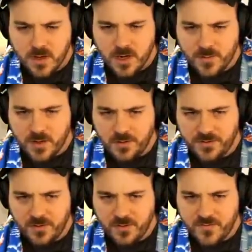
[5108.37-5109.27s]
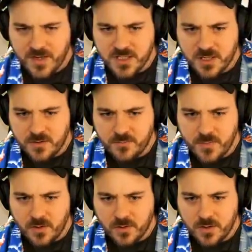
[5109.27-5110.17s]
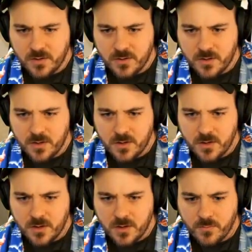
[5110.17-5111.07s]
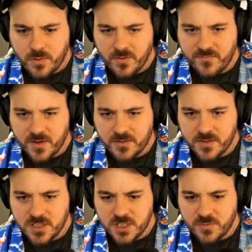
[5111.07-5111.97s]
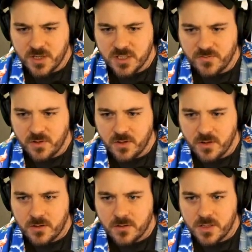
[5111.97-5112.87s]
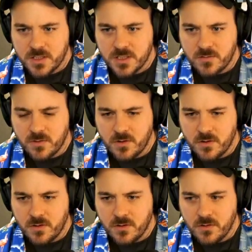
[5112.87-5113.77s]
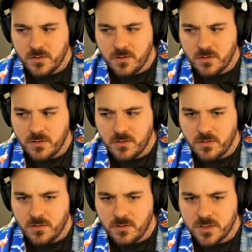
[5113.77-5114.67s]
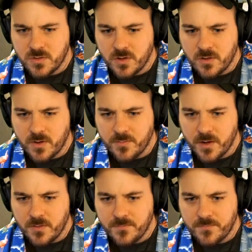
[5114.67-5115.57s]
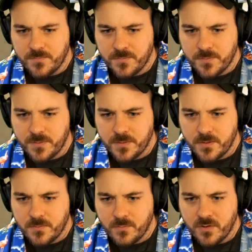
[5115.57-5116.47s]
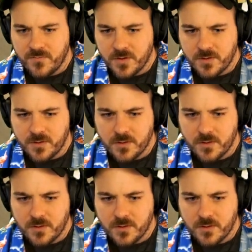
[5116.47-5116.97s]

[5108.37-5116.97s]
I'm a little too invested. Milk. Perfect. This is placeable. Let's throw... Let's throw another one up here. Perfect.